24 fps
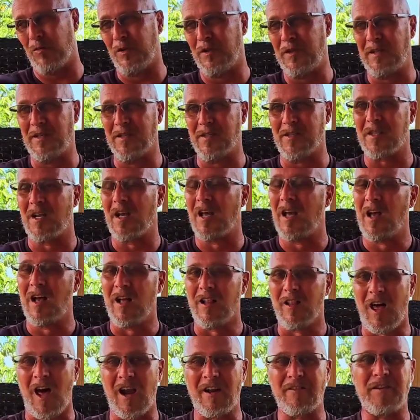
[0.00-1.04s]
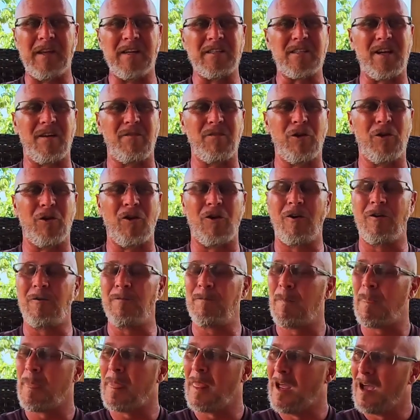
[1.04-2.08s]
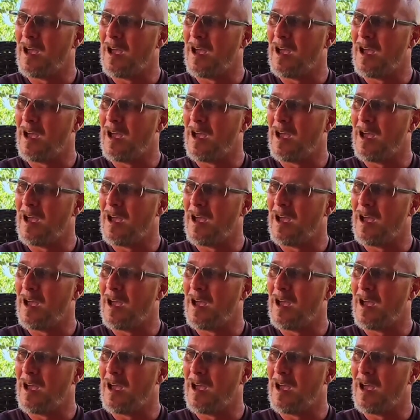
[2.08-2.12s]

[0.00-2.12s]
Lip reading: Belize. A lot of things I've learned.